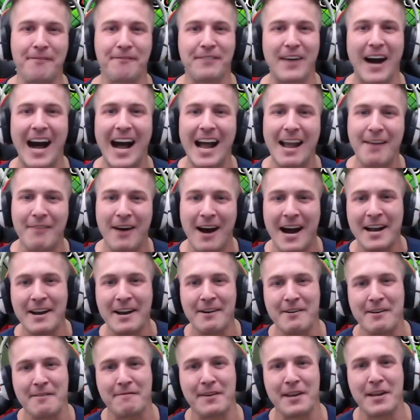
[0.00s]

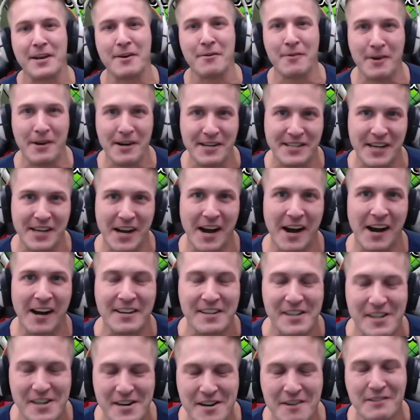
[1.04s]
500 viewers on
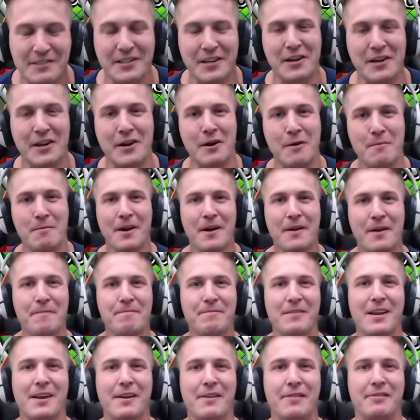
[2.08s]
YouTube.
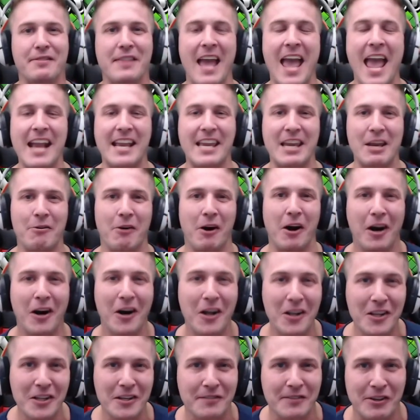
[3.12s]
Thank you,
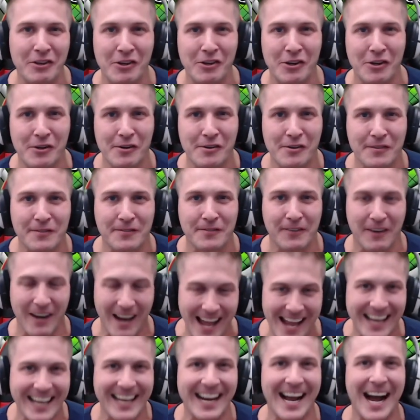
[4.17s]
all of you, for
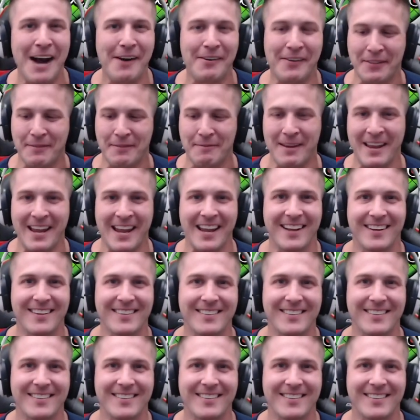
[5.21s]
hanging out with me.